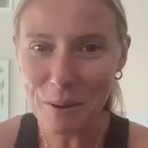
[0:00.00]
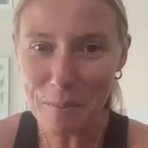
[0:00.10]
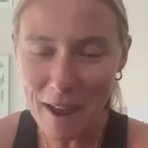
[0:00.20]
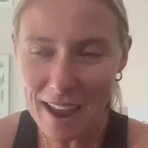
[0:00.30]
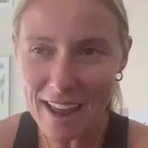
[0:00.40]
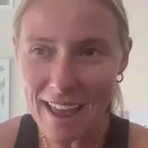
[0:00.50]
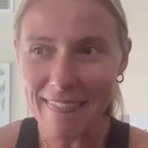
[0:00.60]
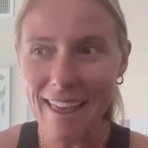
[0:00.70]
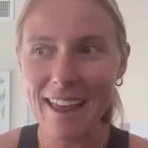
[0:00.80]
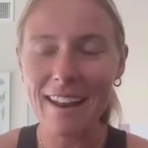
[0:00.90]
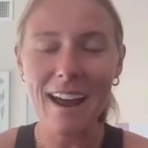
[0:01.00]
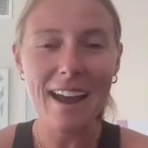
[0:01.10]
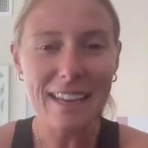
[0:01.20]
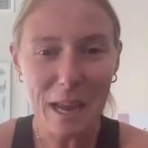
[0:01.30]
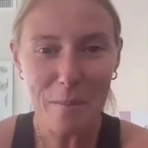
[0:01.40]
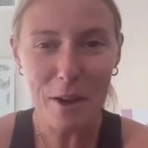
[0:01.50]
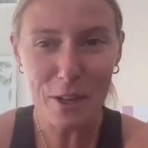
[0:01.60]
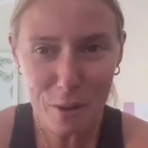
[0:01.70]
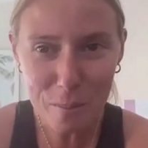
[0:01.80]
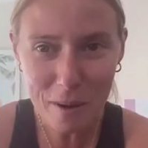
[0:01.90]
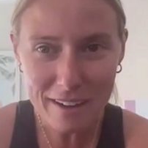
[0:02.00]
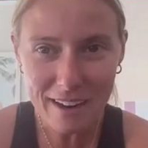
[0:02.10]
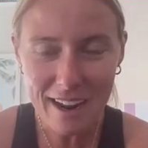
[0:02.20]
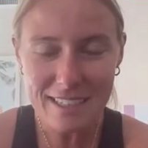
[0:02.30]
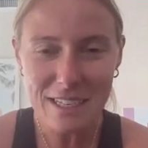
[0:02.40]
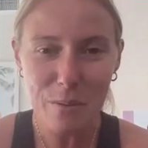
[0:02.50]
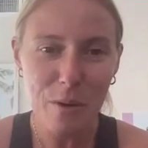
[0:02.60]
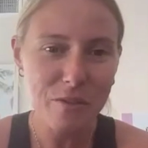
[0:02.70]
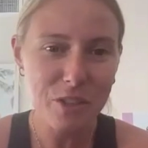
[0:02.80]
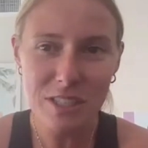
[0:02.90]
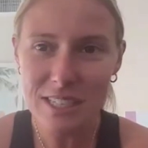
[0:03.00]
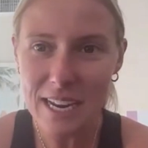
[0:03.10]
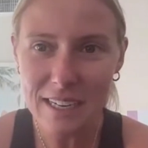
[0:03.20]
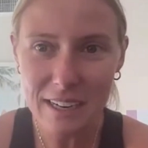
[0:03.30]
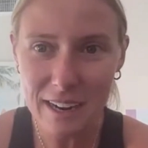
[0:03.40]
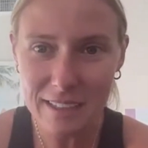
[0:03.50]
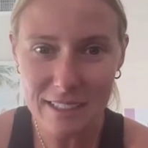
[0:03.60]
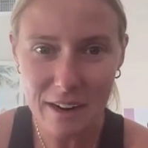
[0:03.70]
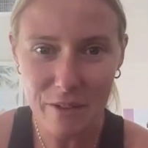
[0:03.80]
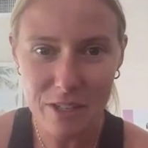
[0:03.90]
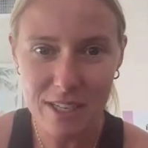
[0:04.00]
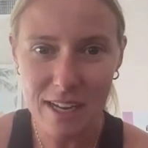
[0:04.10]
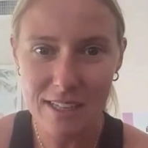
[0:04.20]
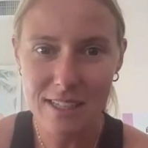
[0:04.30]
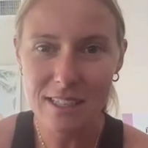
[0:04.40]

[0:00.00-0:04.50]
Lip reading: we met, and then I came on your podcast, and we've just stayed connected ever since.